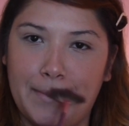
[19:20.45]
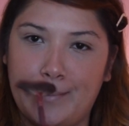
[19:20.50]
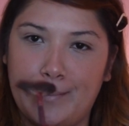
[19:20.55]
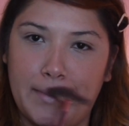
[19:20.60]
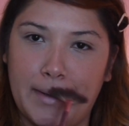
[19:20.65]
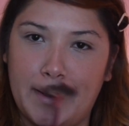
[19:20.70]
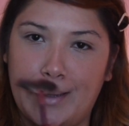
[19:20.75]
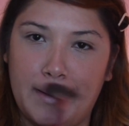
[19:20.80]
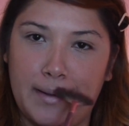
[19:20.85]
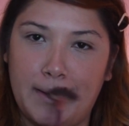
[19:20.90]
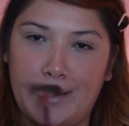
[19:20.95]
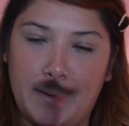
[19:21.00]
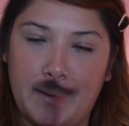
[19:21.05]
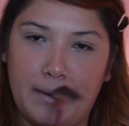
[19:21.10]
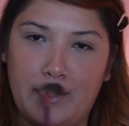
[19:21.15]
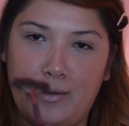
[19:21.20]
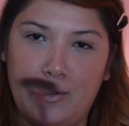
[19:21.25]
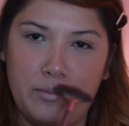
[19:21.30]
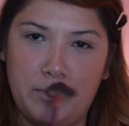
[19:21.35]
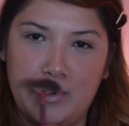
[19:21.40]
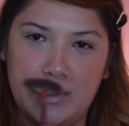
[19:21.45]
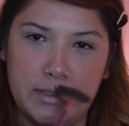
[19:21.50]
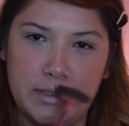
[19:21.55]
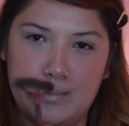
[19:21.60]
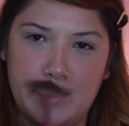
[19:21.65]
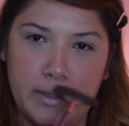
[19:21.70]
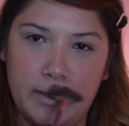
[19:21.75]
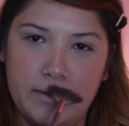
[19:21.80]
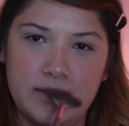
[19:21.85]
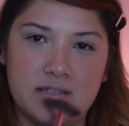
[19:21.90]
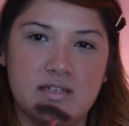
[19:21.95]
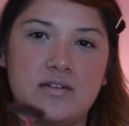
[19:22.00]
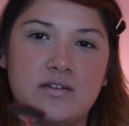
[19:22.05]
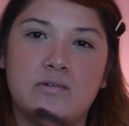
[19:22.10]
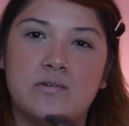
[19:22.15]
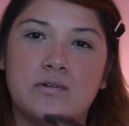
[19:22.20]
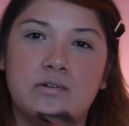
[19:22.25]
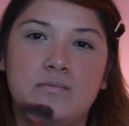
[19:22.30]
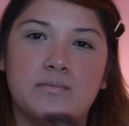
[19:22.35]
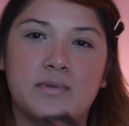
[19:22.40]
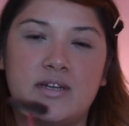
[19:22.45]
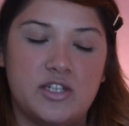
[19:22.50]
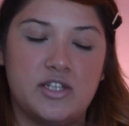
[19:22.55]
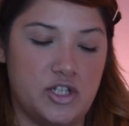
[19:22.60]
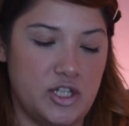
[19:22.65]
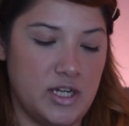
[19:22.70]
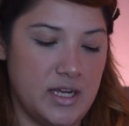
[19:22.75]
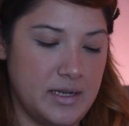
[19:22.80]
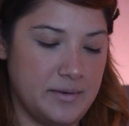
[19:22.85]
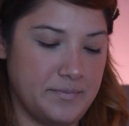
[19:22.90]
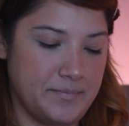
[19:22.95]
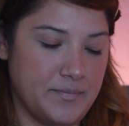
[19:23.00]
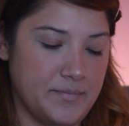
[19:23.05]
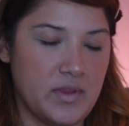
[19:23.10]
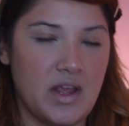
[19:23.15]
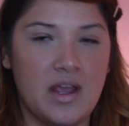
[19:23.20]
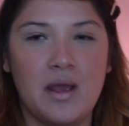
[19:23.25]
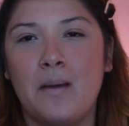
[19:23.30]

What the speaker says: my cupid's bow is it called, my chin,